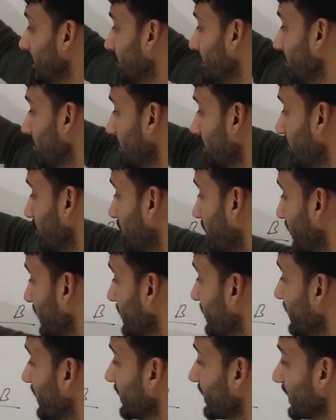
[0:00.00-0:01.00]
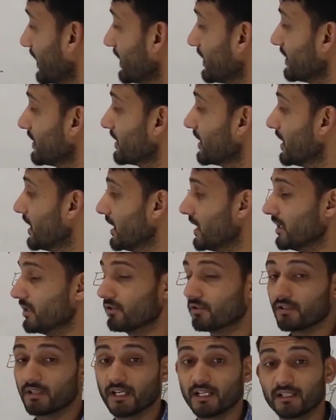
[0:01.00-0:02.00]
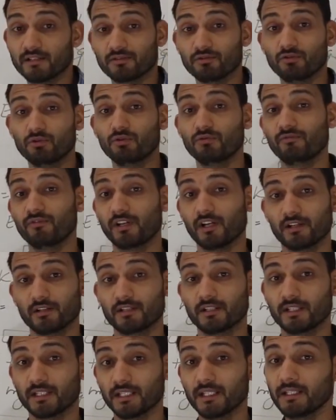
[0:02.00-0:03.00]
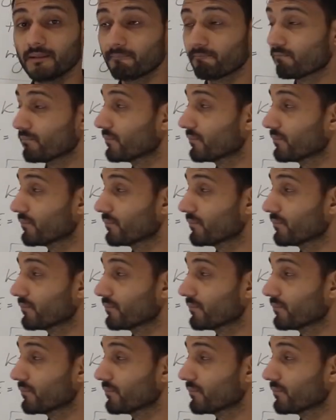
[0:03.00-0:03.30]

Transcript: So the body is at rest. So there is no velocity